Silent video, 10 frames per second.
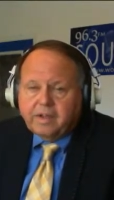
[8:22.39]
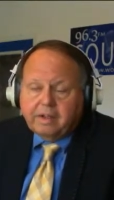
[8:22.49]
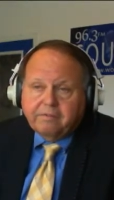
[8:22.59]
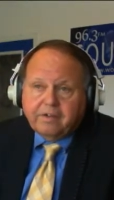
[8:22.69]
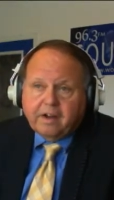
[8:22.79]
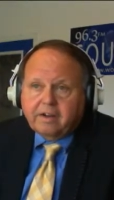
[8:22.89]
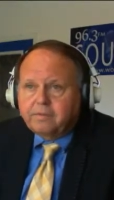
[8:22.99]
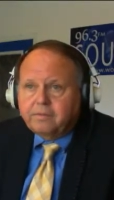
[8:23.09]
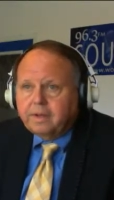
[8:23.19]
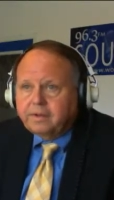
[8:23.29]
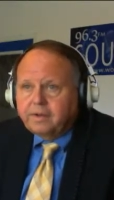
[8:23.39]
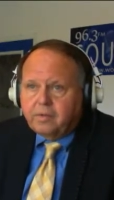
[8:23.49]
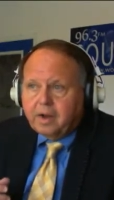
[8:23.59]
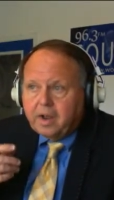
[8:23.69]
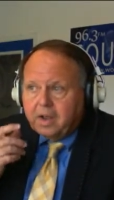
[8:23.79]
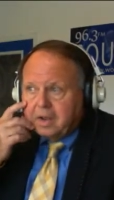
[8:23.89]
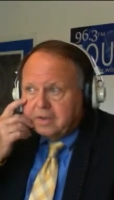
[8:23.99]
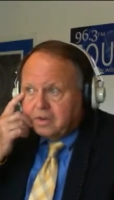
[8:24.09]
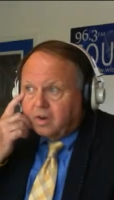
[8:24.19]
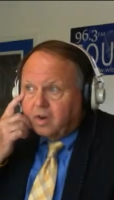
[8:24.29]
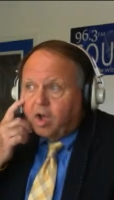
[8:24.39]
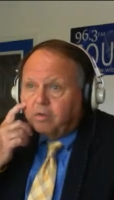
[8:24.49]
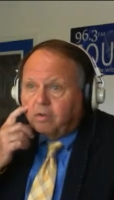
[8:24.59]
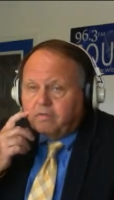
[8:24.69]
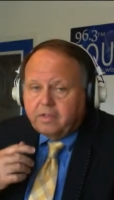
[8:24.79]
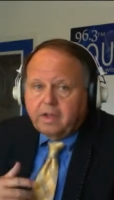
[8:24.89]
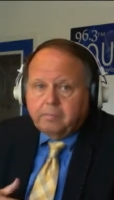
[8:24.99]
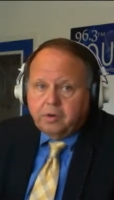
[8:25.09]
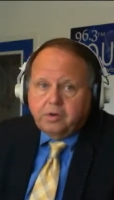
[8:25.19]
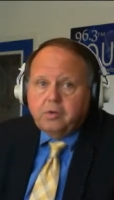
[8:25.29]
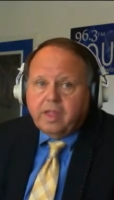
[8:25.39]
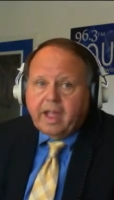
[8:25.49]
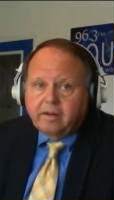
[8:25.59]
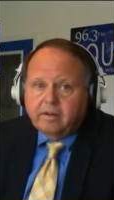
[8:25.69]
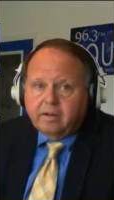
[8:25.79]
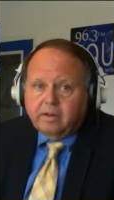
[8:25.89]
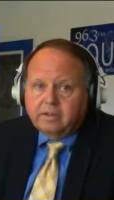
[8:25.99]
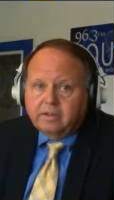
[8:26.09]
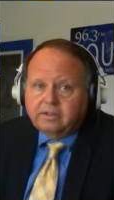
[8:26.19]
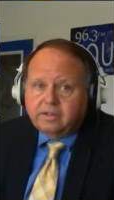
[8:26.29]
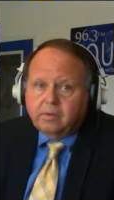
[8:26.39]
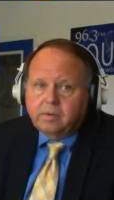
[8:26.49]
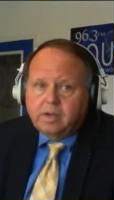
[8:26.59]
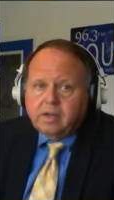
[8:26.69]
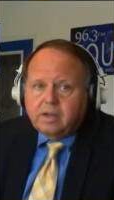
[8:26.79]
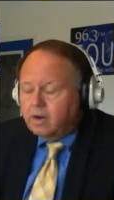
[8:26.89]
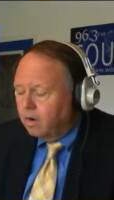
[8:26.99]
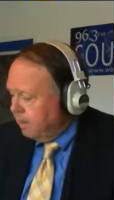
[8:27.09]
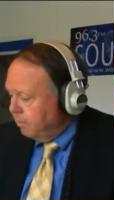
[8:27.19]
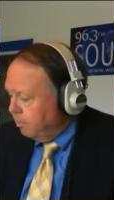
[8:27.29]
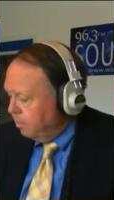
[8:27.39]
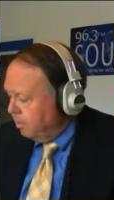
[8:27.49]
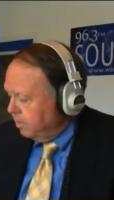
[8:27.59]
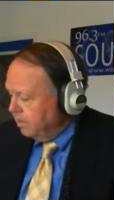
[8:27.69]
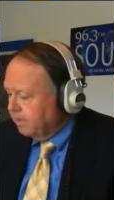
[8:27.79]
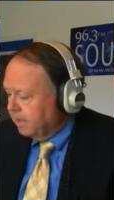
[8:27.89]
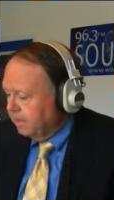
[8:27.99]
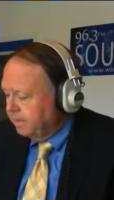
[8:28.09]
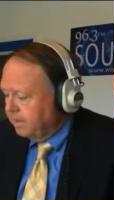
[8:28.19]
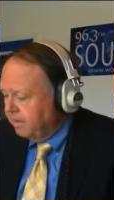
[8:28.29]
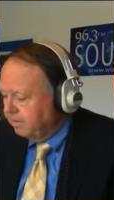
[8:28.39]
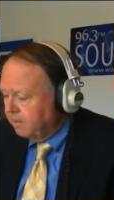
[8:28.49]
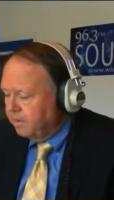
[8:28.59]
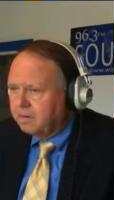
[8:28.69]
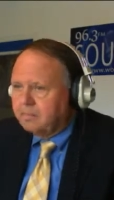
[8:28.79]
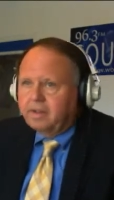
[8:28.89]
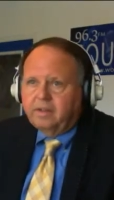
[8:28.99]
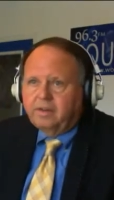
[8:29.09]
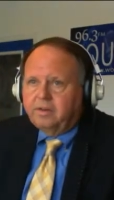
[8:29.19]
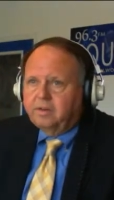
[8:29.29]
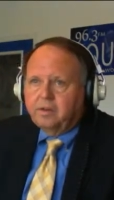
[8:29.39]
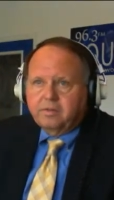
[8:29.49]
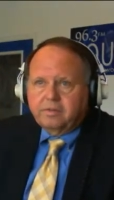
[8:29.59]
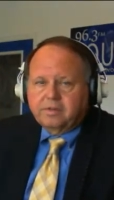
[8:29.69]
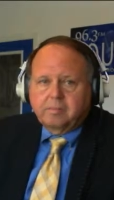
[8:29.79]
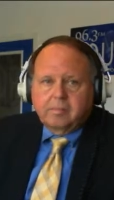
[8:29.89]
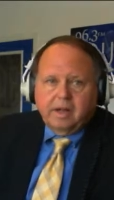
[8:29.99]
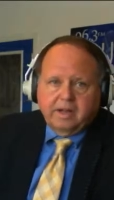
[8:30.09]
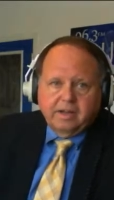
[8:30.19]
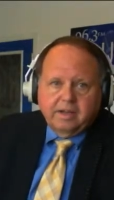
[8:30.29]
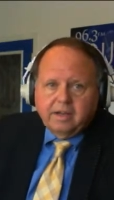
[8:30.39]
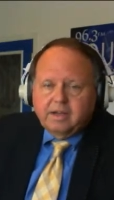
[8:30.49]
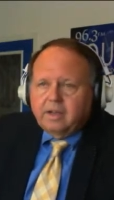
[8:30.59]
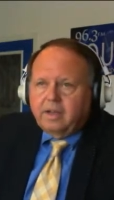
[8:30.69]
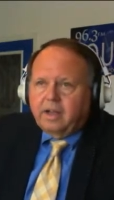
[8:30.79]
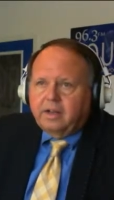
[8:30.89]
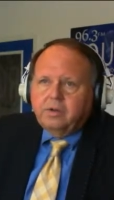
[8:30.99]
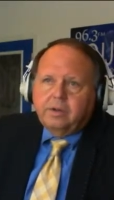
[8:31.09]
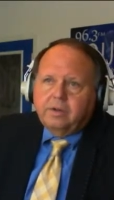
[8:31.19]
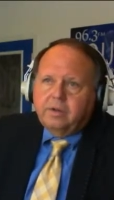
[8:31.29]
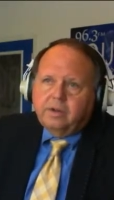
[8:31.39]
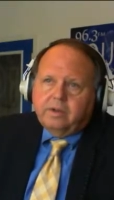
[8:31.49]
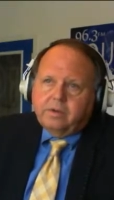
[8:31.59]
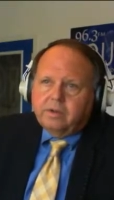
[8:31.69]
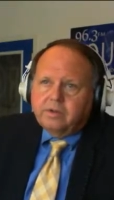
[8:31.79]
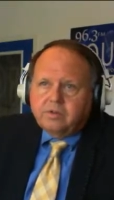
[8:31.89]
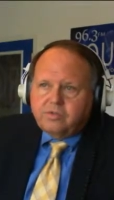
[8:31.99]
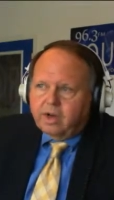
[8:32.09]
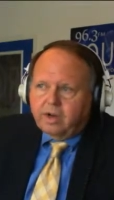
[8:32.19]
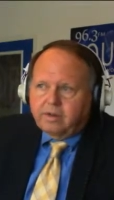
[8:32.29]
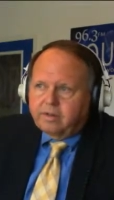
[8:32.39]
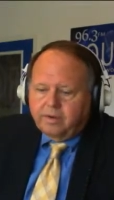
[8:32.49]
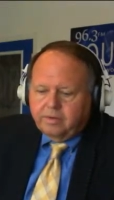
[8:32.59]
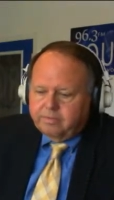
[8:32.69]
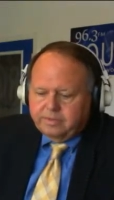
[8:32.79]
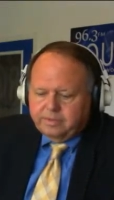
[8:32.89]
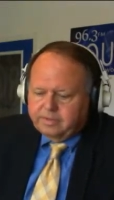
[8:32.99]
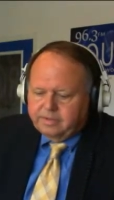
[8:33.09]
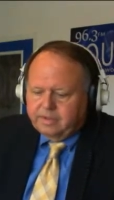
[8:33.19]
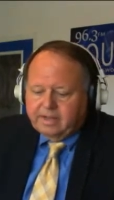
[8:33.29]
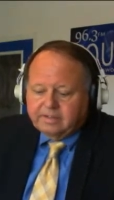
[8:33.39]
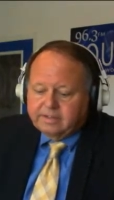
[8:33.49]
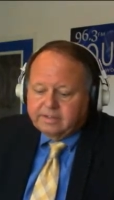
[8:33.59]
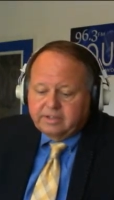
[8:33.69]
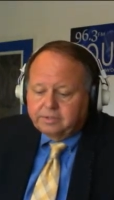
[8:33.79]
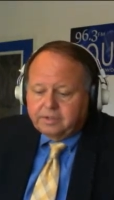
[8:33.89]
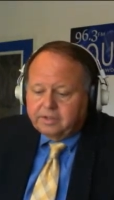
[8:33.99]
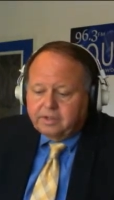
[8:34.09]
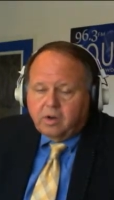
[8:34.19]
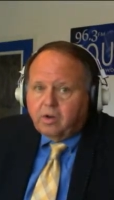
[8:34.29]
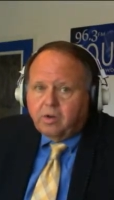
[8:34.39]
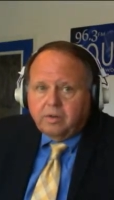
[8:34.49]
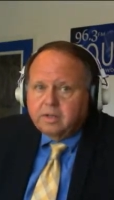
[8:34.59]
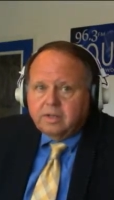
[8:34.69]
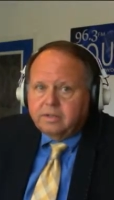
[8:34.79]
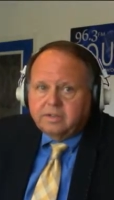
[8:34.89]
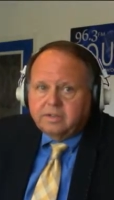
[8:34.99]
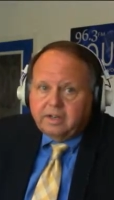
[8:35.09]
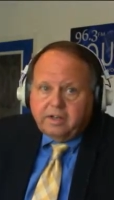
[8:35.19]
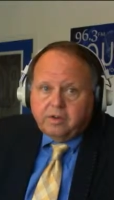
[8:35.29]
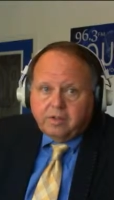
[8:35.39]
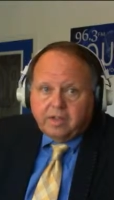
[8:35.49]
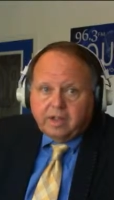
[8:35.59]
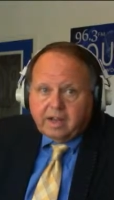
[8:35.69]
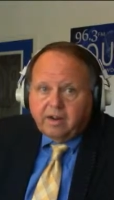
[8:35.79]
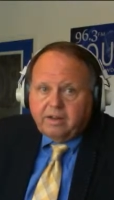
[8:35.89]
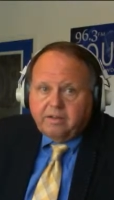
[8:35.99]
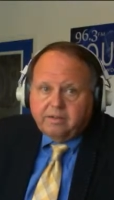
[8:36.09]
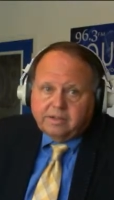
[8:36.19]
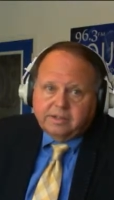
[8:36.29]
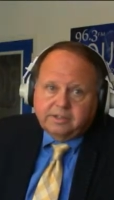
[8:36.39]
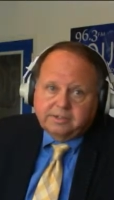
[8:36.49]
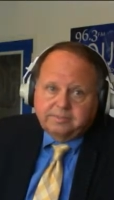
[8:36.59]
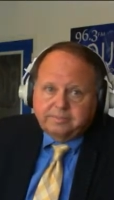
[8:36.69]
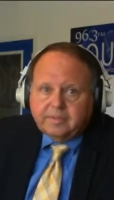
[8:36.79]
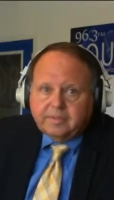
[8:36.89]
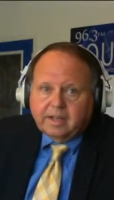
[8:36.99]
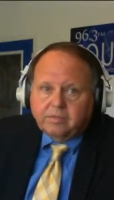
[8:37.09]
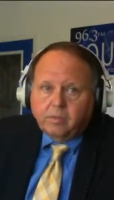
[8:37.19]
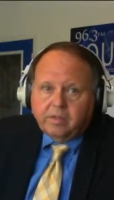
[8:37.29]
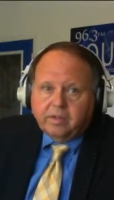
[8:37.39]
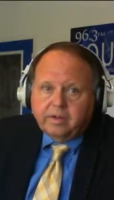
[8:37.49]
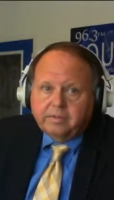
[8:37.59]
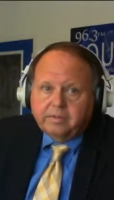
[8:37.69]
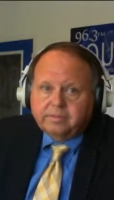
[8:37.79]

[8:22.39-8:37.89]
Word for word: Uh, in fact, fact uh, you know, it's unlawful for them to do that. Yeah, uh, So, no, I would, uh, I definitely recommend that you look for somebody and you can and you can check their their licensings. You can call the city or the county. Uh, that sort of thing.